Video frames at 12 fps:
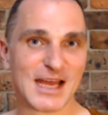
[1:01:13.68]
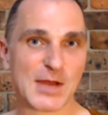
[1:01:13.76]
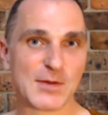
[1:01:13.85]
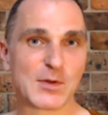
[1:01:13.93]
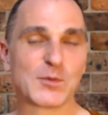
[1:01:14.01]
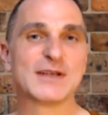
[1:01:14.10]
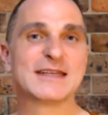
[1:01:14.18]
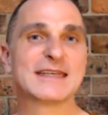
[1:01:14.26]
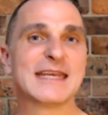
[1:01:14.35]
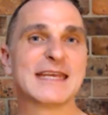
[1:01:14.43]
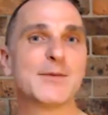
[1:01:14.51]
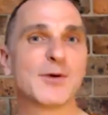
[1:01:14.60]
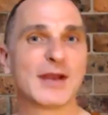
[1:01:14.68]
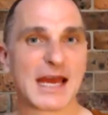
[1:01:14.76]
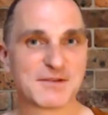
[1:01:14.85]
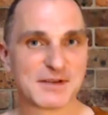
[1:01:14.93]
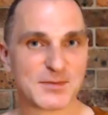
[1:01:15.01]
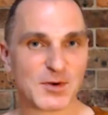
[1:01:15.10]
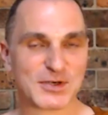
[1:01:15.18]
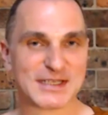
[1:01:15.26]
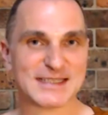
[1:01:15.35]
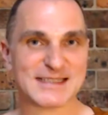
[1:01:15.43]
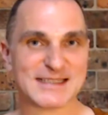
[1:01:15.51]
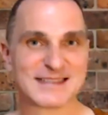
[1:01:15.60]
And we would want to keep on having
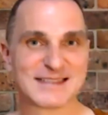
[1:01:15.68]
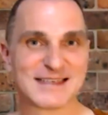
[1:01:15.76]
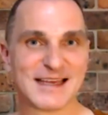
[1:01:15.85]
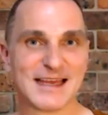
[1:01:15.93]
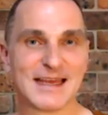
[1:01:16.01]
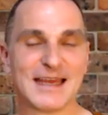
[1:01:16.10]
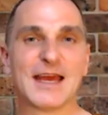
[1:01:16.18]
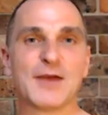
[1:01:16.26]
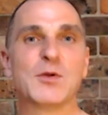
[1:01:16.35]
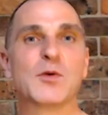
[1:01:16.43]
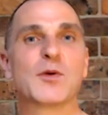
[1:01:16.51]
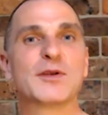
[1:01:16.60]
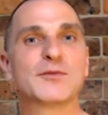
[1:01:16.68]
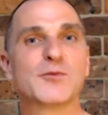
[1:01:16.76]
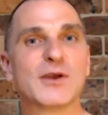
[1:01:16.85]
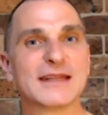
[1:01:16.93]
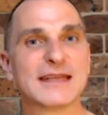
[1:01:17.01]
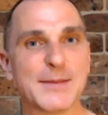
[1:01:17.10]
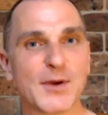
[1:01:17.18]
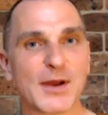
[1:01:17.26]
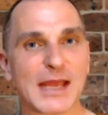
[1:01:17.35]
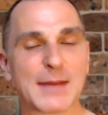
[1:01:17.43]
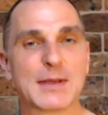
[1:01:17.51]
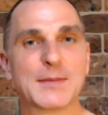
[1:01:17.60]
bodies. We would want to keep on
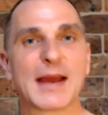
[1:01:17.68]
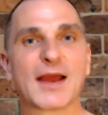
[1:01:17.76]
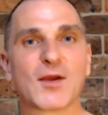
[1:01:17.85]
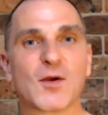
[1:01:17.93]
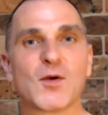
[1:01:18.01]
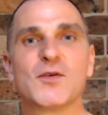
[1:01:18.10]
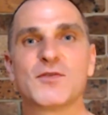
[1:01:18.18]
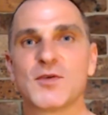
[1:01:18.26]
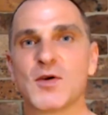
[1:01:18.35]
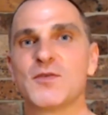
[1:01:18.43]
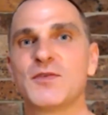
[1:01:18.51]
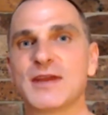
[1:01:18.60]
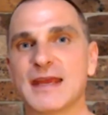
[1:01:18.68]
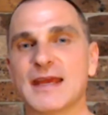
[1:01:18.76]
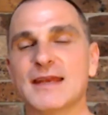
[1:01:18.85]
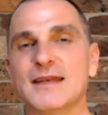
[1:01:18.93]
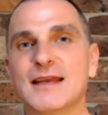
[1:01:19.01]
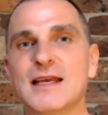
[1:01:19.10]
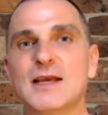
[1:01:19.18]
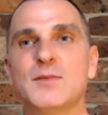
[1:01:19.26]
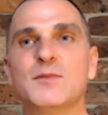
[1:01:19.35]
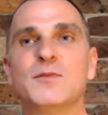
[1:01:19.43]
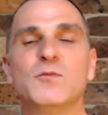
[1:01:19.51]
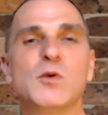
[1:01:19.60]
coming back over and over again.
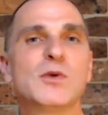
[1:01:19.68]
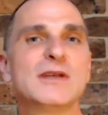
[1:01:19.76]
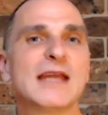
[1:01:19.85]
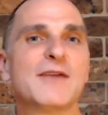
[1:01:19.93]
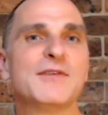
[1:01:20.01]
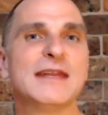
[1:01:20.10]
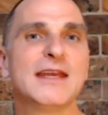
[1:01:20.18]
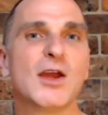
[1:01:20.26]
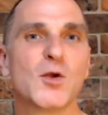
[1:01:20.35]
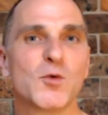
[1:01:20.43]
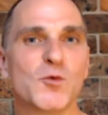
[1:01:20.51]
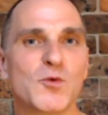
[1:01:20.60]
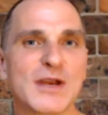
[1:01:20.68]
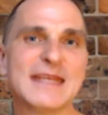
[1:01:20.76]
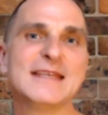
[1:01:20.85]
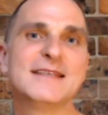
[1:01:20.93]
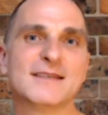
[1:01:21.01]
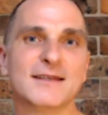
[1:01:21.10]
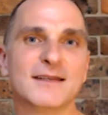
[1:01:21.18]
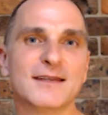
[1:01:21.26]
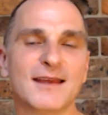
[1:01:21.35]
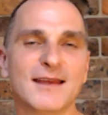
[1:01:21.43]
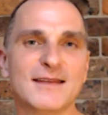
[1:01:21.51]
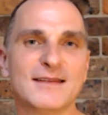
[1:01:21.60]
We wouldn't have any
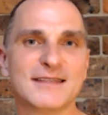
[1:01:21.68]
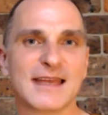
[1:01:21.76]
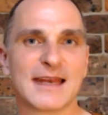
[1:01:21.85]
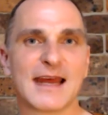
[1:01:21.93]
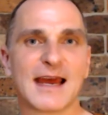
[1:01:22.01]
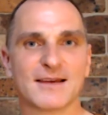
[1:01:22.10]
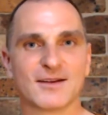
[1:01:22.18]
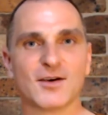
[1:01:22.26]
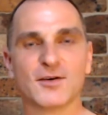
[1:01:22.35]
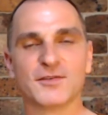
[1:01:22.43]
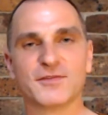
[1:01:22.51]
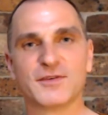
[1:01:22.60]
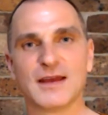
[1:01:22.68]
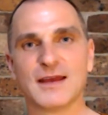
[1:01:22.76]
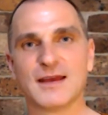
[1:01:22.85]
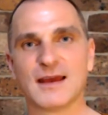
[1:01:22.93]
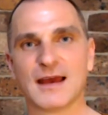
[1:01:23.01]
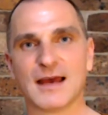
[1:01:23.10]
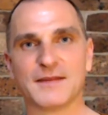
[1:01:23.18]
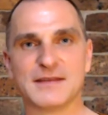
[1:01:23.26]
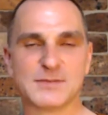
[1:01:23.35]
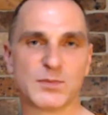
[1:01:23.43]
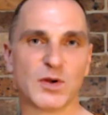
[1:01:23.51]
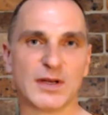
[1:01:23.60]
reason to get out of
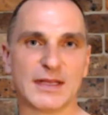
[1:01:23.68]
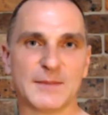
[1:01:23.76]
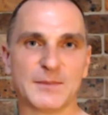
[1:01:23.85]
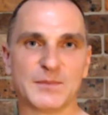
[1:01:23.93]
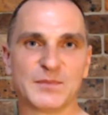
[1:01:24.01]
this body.